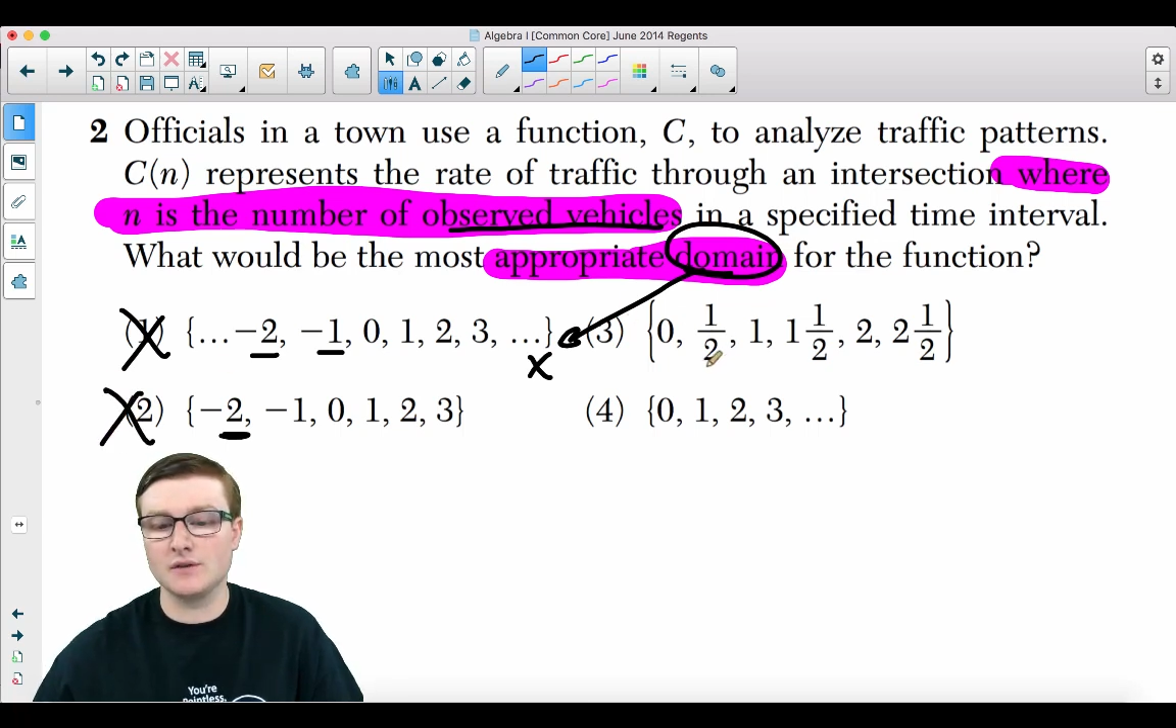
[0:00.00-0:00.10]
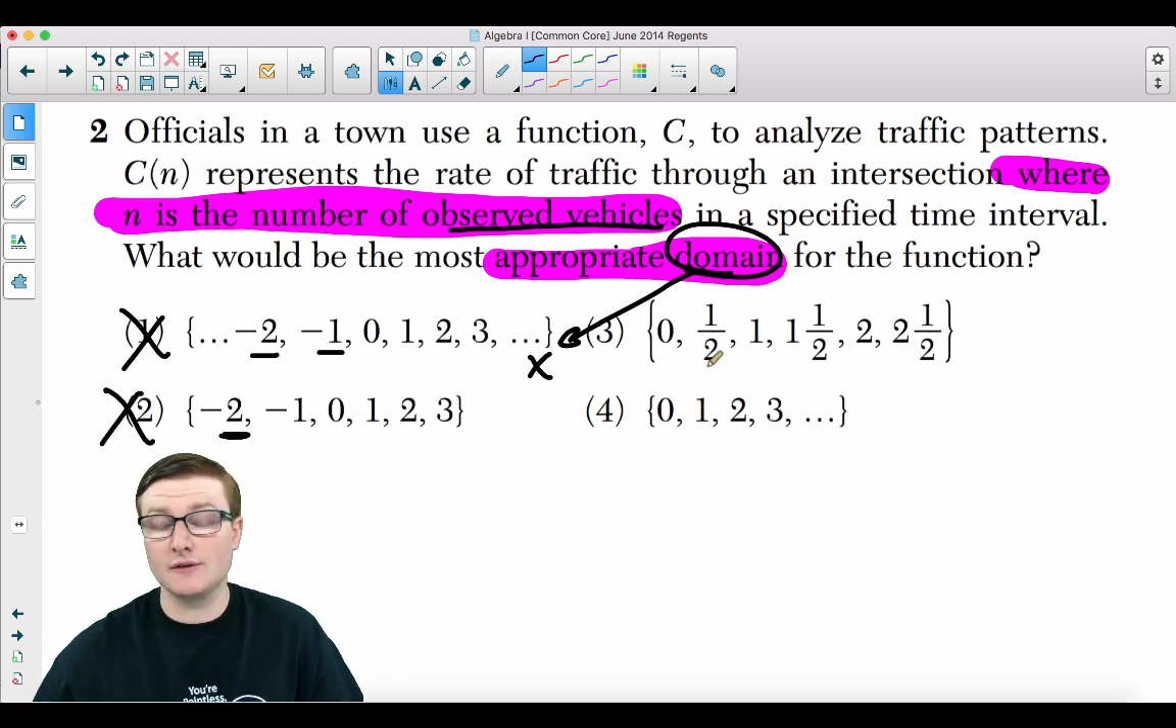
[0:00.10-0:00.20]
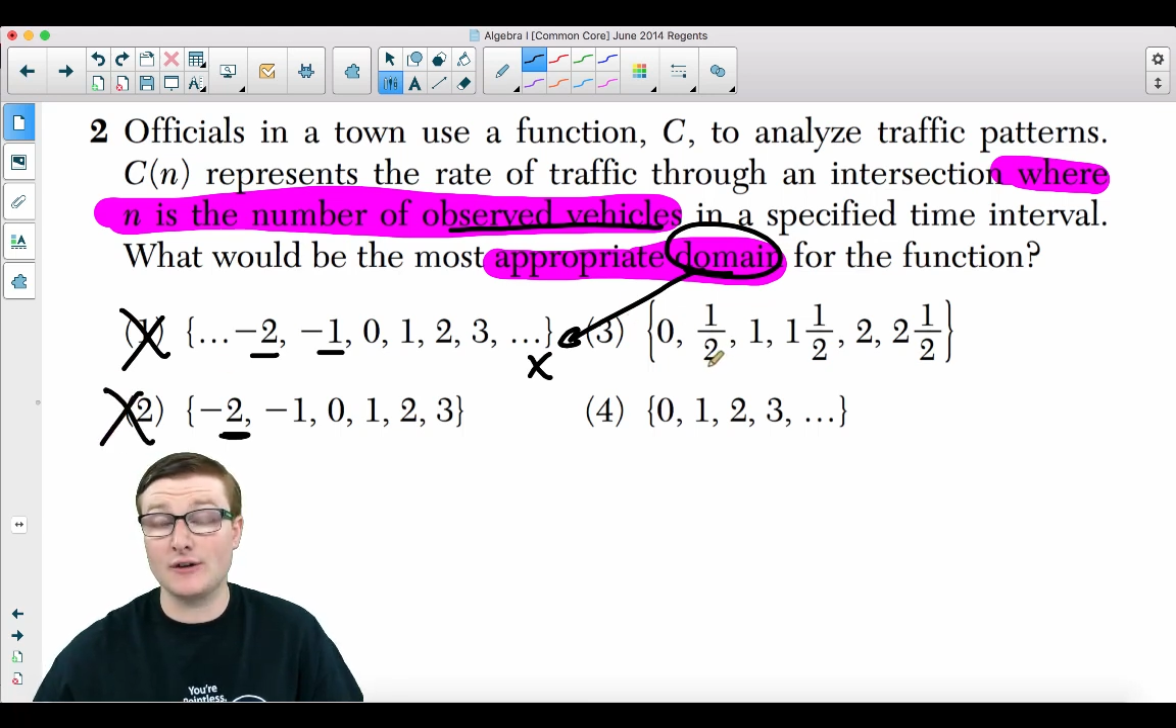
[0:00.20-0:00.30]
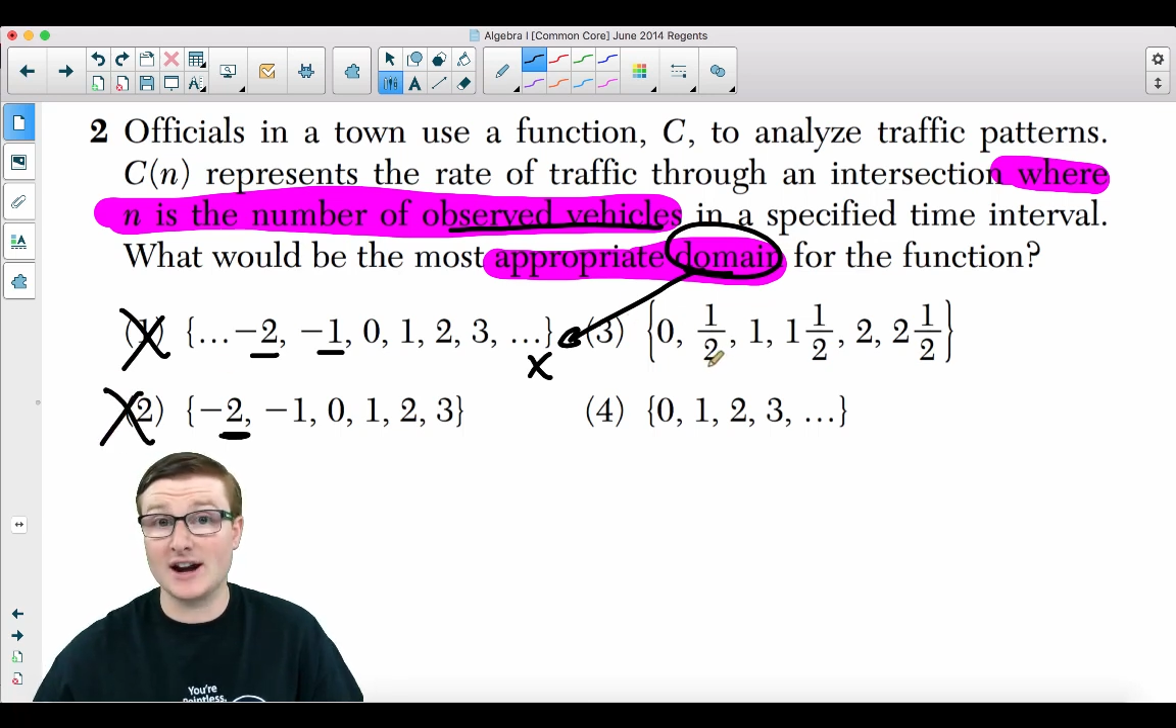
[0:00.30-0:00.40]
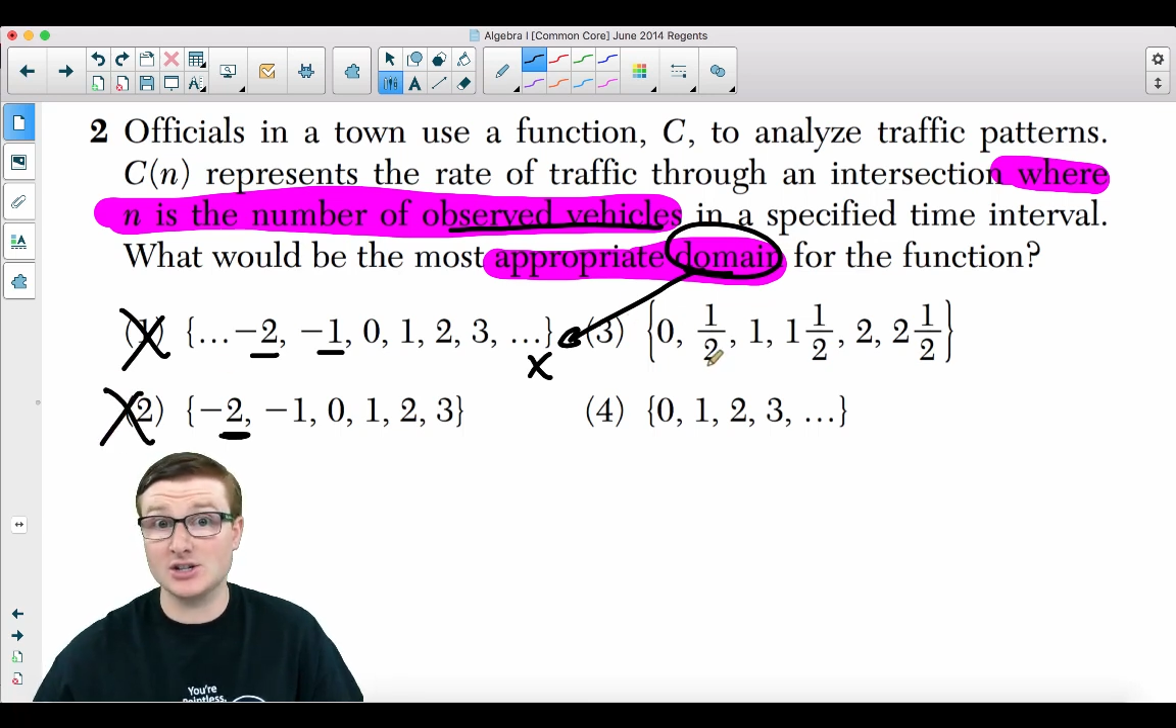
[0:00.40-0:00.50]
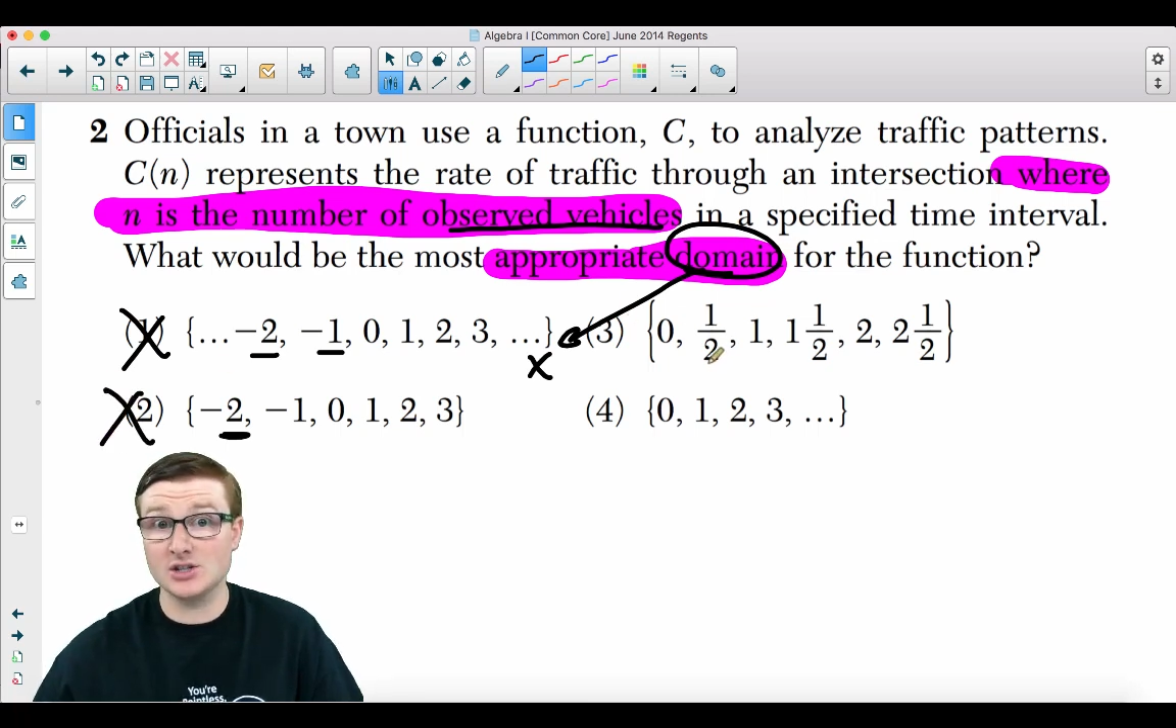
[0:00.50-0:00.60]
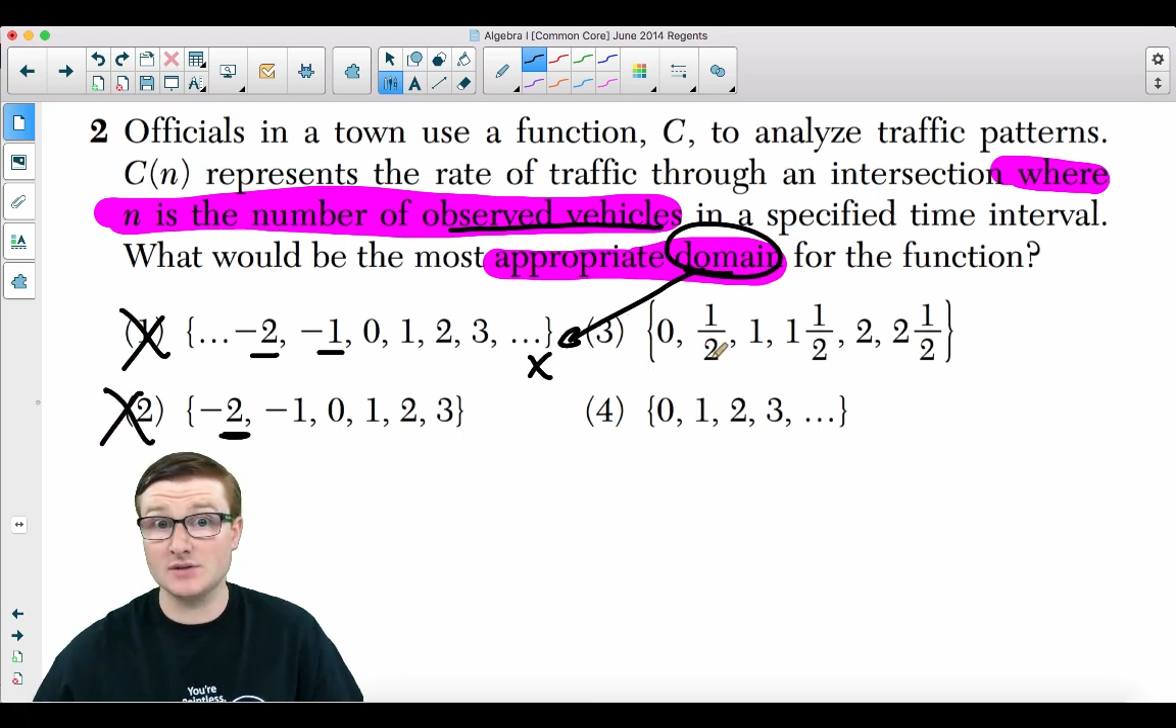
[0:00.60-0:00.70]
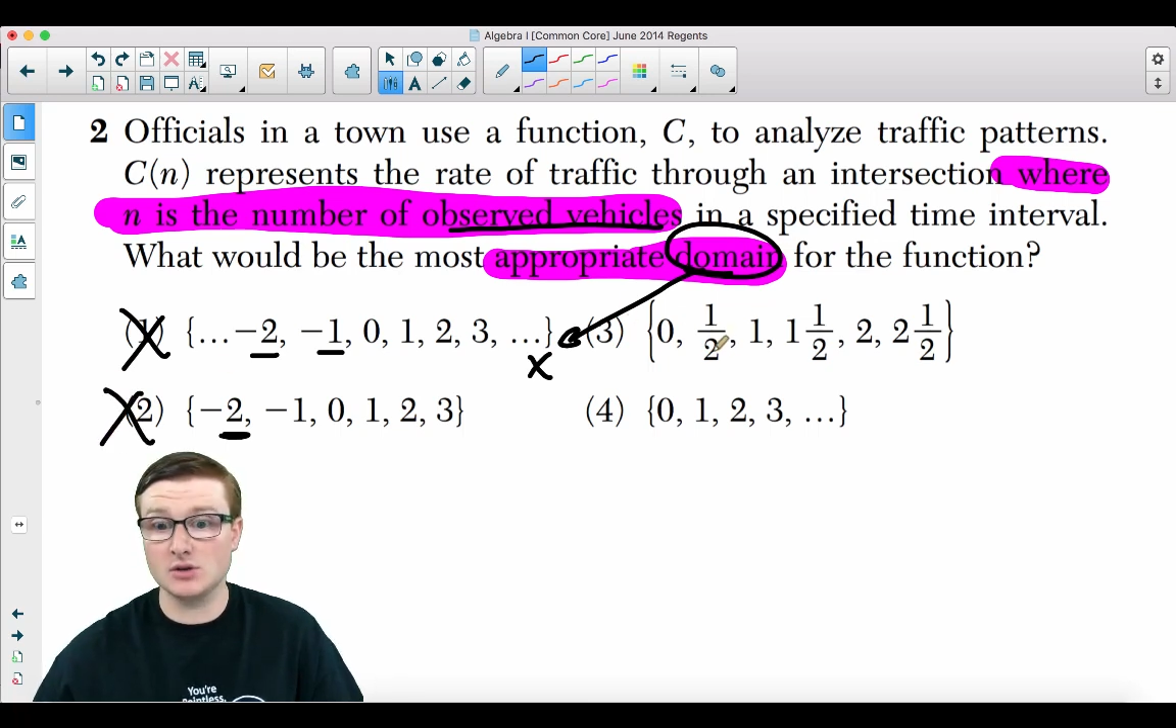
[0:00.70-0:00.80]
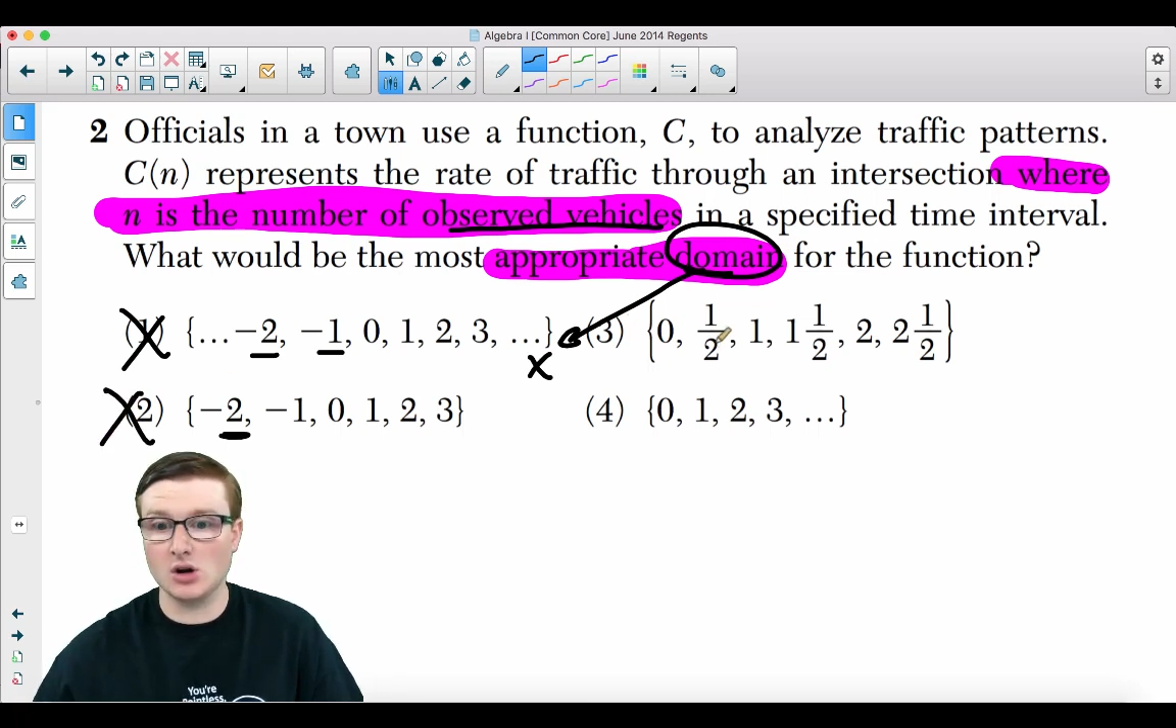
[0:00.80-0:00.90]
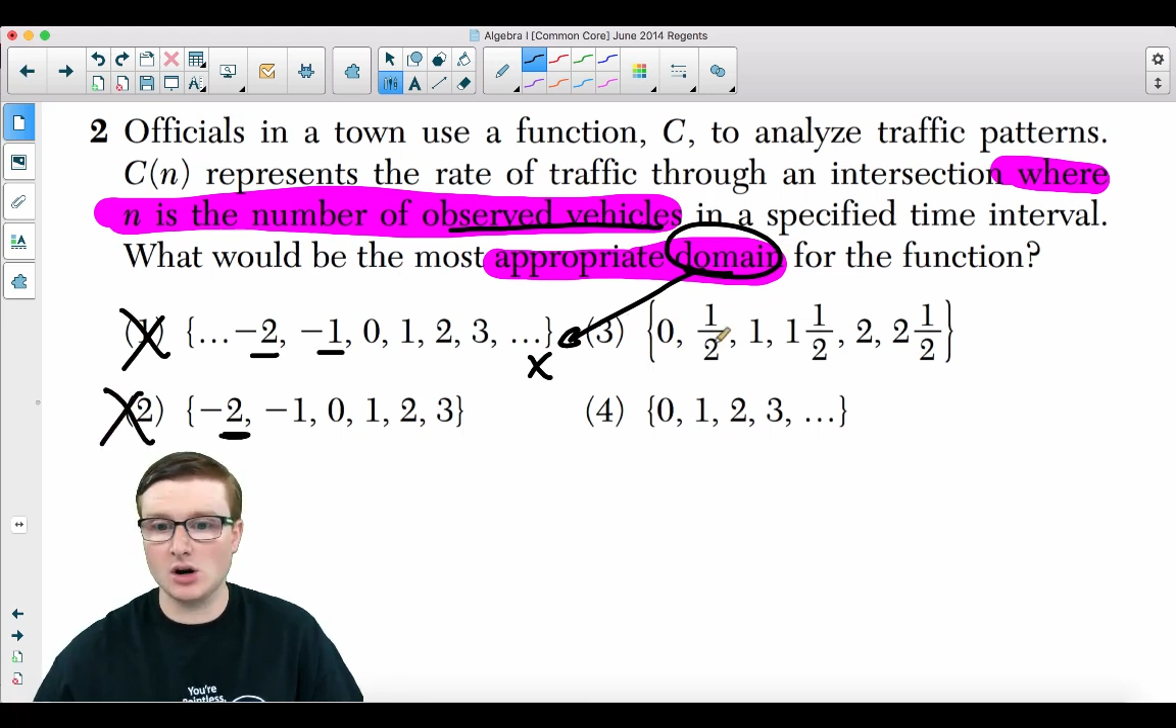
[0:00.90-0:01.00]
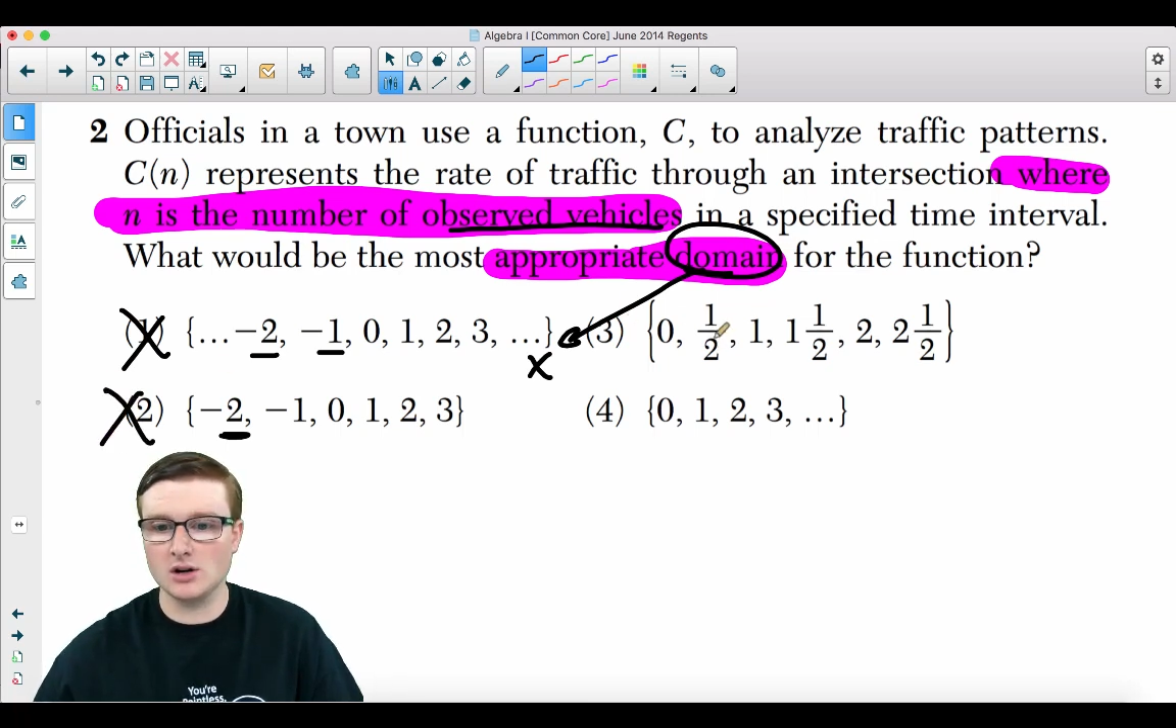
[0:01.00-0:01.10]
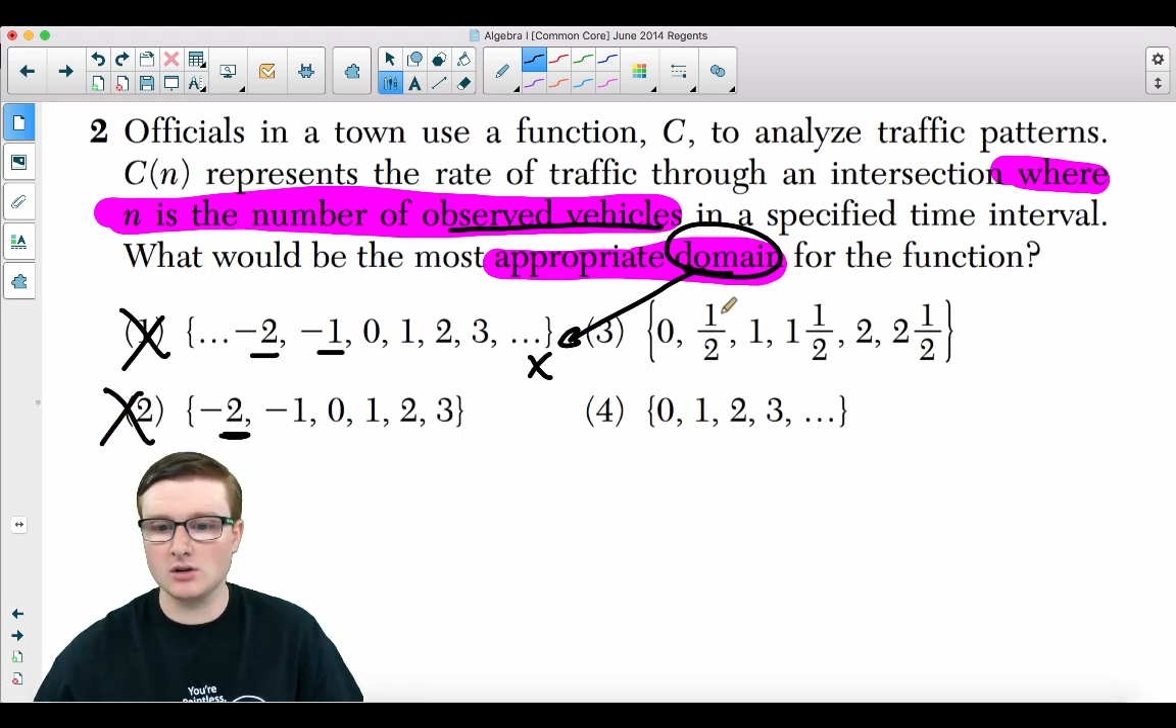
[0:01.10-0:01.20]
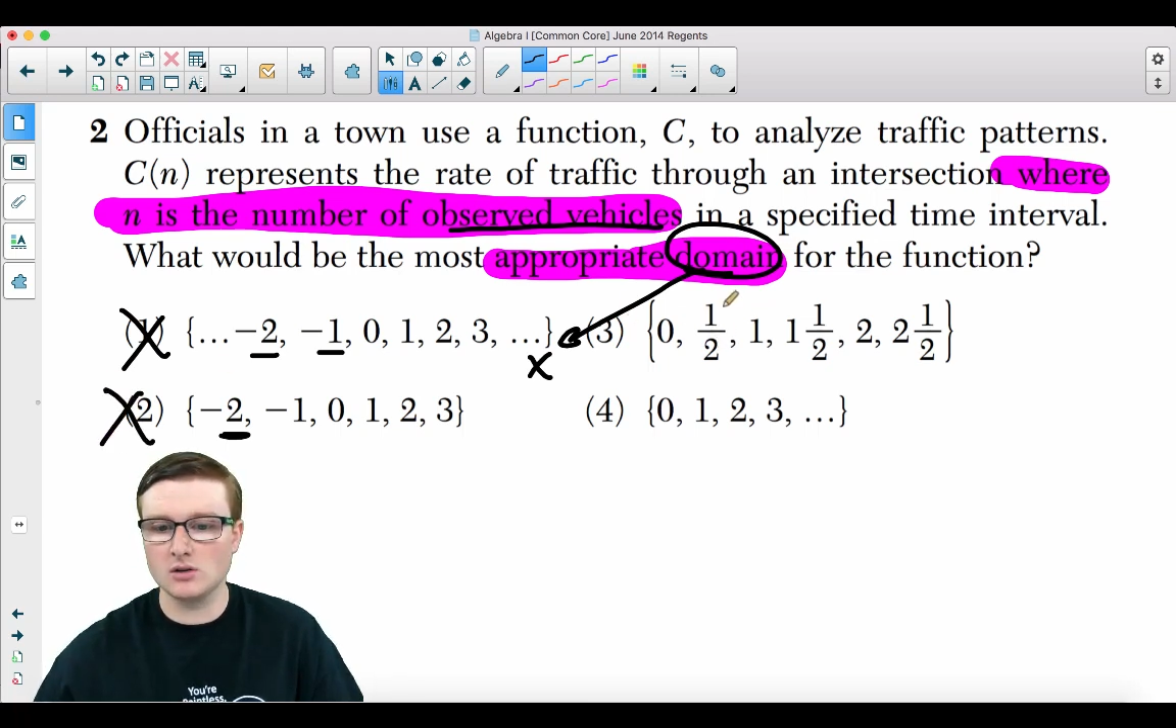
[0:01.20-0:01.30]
fractions of a car?